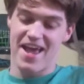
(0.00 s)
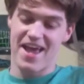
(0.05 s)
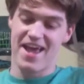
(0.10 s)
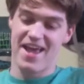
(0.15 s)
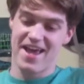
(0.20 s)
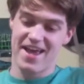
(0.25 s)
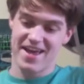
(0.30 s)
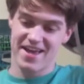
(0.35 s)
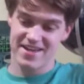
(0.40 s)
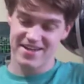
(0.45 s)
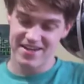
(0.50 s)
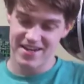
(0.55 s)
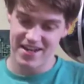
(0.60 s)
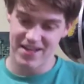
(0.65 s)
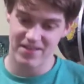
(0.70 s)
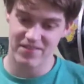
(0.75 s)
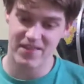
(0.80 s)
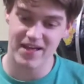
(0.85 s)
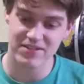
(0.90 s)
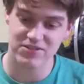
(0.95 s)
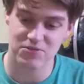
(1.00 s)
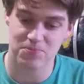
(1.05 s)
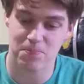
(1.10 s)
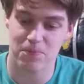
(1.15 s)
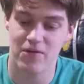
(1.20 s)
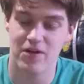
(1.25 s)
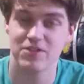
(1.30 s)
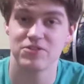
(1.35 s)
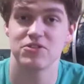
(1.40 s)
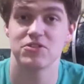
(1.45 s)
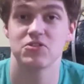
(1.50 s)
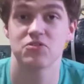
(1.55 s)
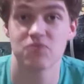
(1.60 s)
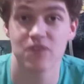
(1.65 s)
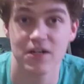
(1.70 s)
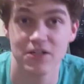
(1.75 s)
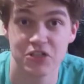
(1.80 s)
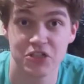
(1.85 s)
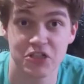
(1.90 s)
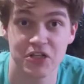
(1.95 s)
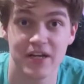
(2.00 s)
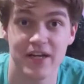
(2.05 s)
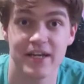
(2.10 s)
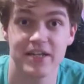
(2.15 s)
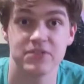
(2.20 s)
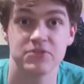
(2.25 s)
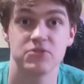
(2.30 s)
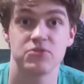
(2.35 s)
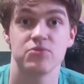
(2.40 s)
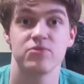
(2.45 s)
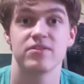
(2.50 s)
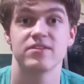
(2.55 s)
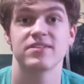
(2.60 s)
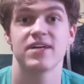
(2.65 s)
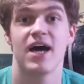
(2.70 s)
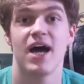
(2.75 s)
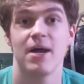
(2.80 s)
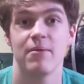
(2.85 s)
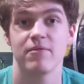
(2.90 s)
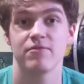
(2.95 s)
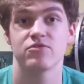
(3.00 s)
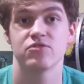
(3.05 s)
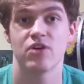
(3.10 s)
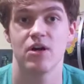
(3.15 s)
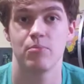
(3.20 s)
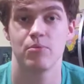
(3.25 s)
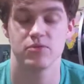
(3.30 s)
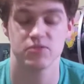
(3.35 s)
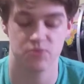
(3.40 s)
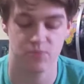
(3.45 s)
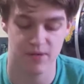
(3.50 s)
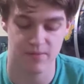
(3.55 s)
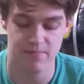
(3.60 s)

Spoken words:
And that plunges Russia into the time of troubles.